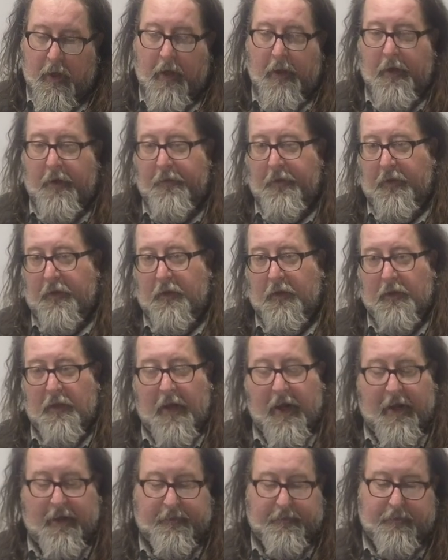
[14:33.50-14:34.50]
I think the
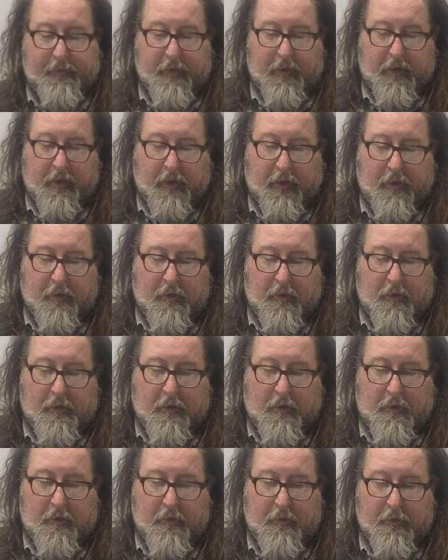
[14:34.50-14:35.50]
last thing
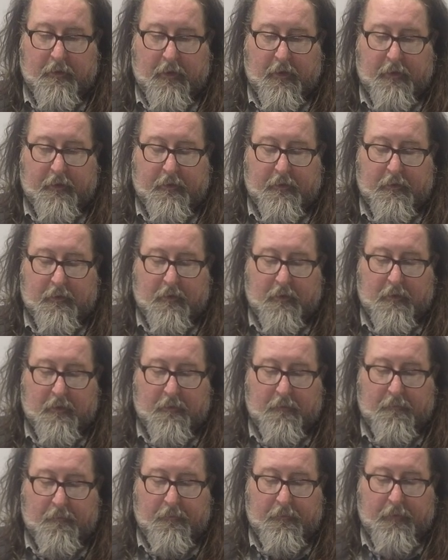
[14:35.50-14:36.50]
uh, that, uh,
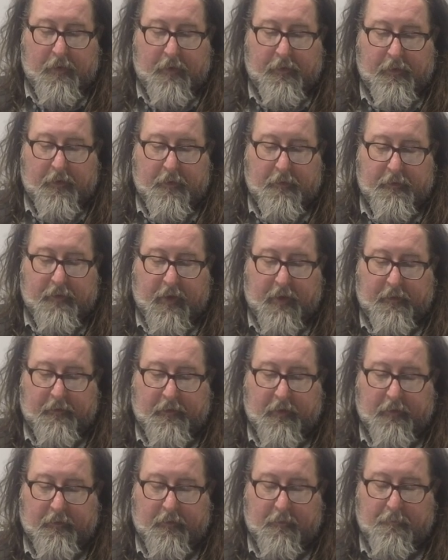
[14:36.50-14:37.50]
that the text
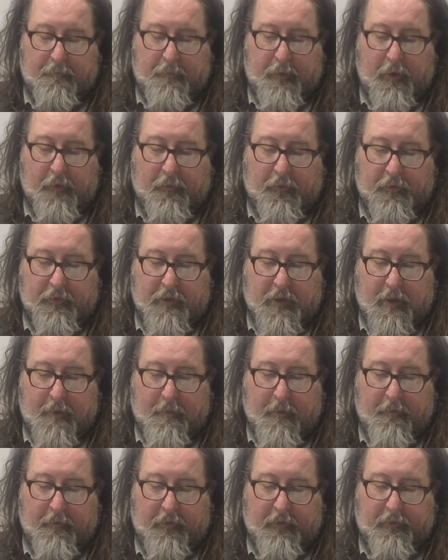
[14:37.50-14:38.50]
does a beautiful job
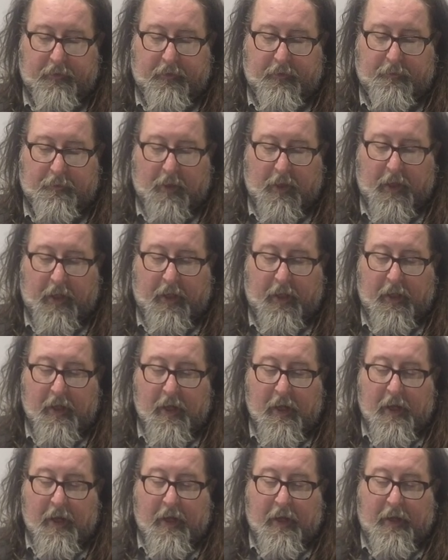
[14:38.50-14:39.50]
of is displaying
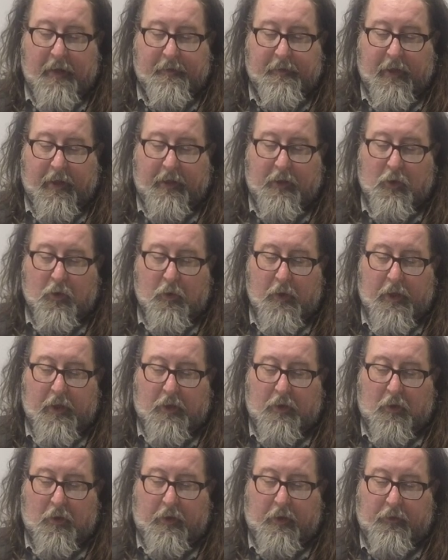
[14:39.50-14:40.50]
is a
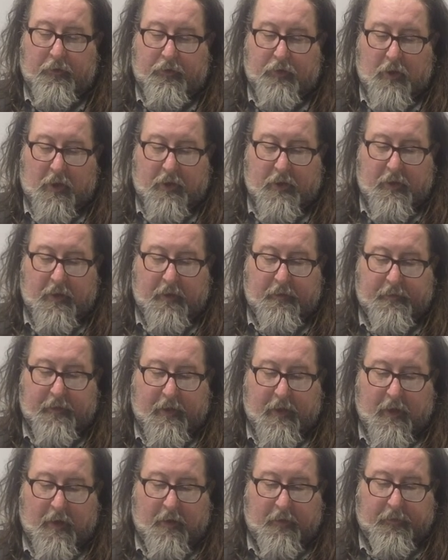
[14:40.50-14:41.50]
critical constructionist
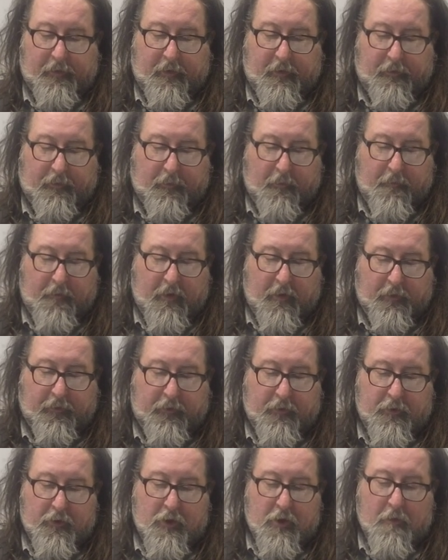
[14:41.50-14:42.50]
analysis reveals
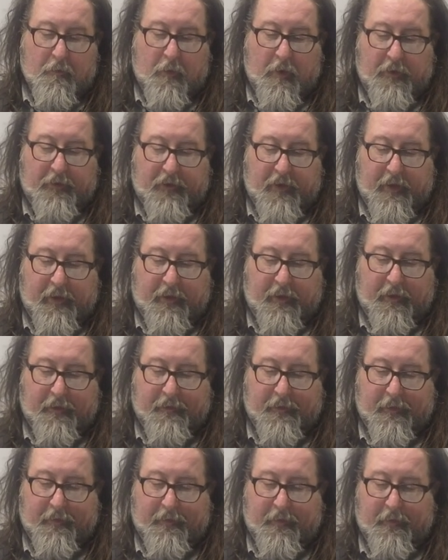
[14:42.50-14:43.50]
numerous
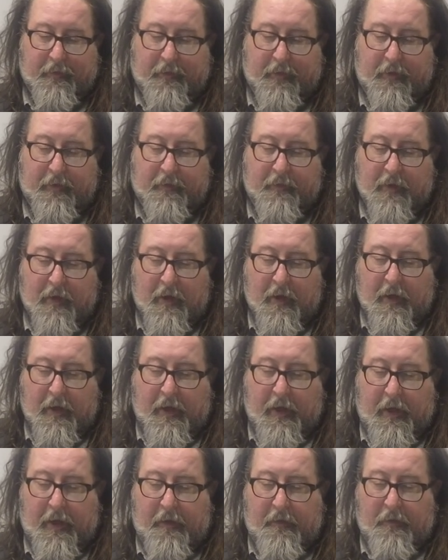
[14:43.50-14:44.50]
inconsistencies
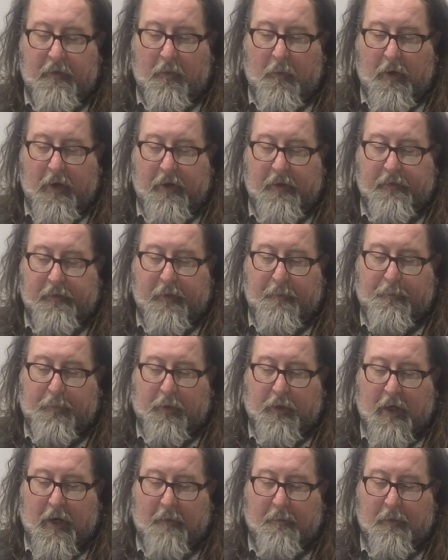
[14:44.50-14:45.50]
in the ways that
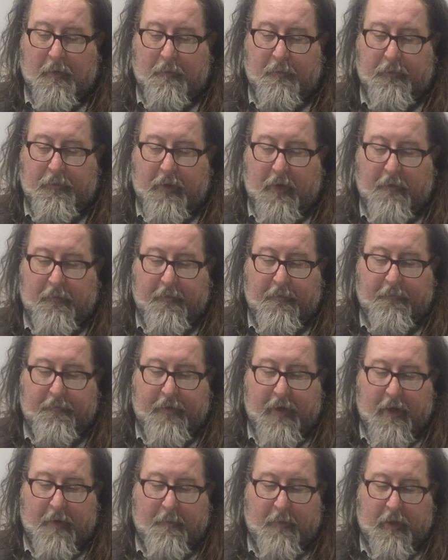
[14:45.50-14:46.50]
problems of the
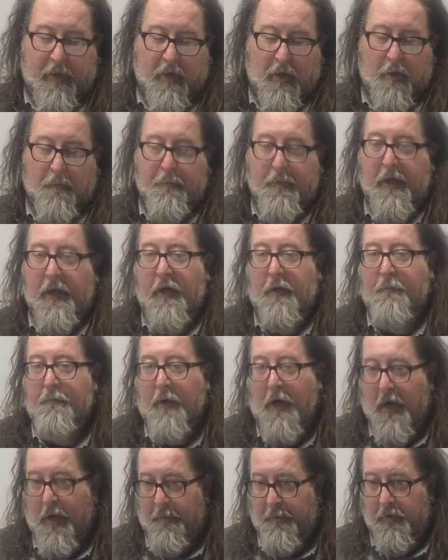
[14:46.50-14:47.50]
family are being
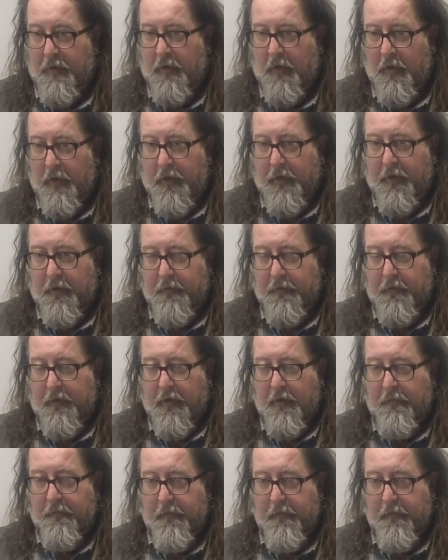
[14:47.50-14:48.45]
popularly conceived.